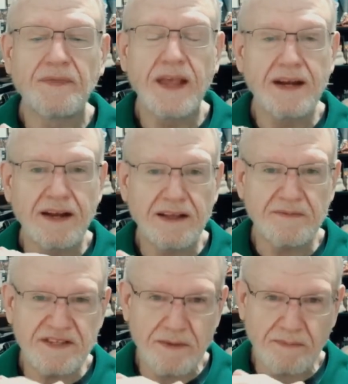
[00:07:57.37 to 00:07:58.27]
And it
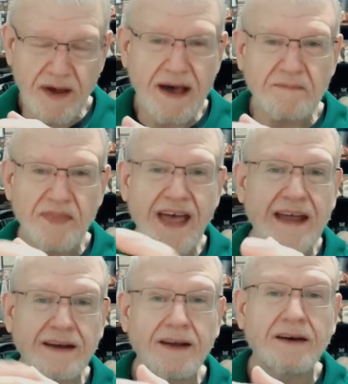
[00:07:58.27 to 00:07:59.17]
helps to pop
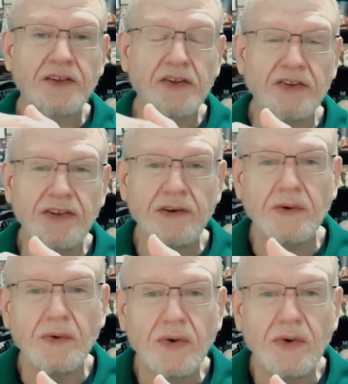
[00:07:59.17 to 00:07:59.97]
that knuckle too.